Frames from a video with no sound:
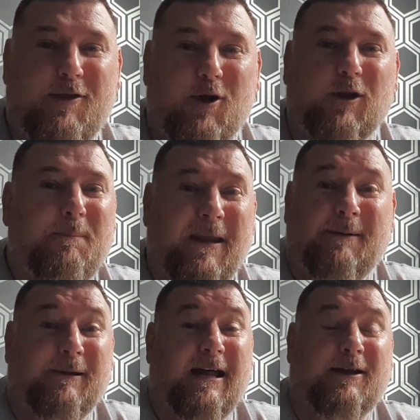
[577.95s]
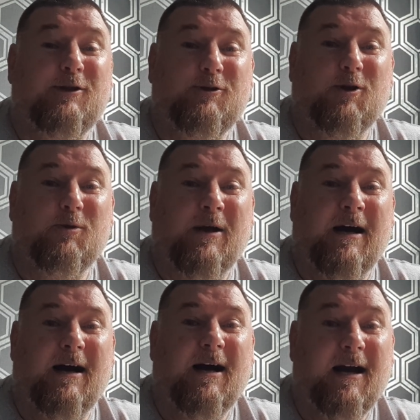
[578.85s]
the only people that can do
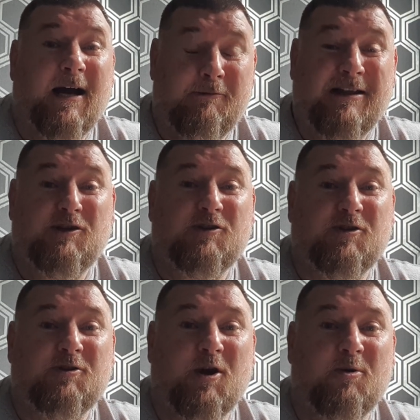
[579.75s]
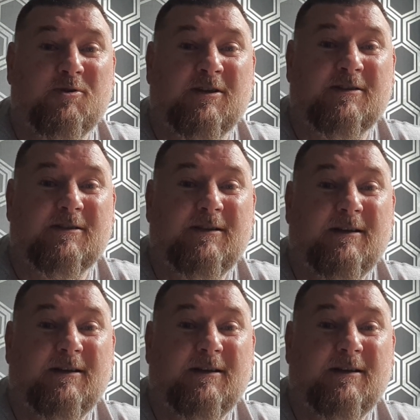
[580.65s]
that are registered coaches.